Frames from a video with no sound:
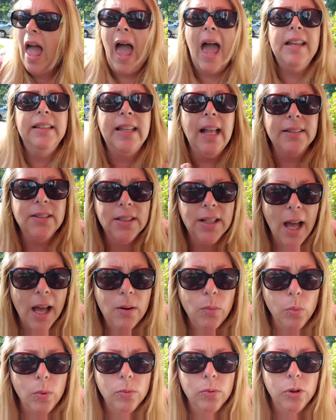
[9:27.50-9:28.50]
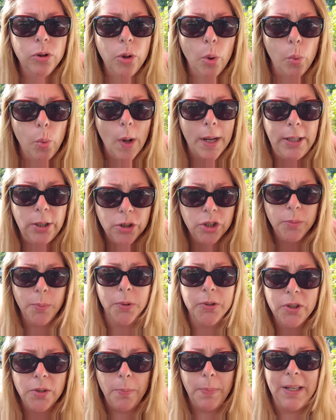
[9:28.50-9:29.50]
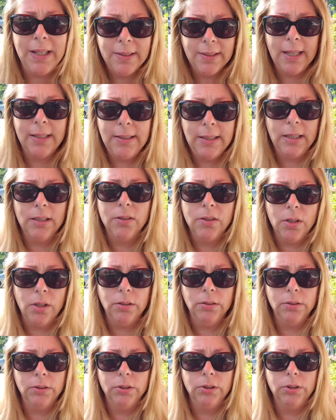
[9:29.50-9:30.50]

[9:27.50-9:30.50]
And that's not the way you're supposed to be a Scentsy consultant.